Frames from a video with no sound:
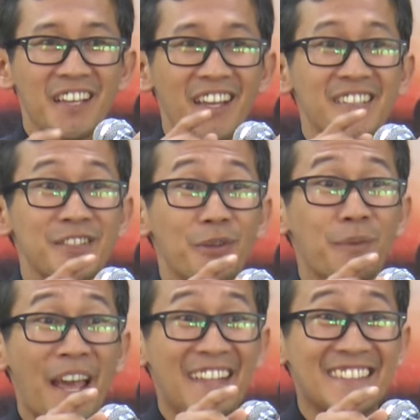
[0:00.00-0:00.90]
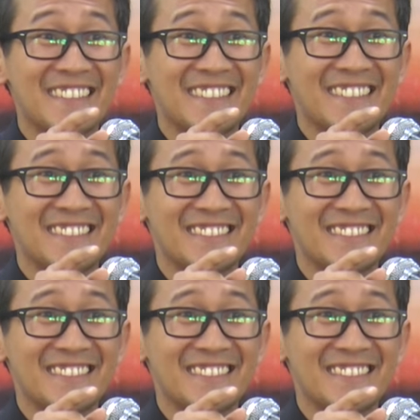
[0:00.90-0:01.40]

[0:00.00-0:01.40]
It's your plans.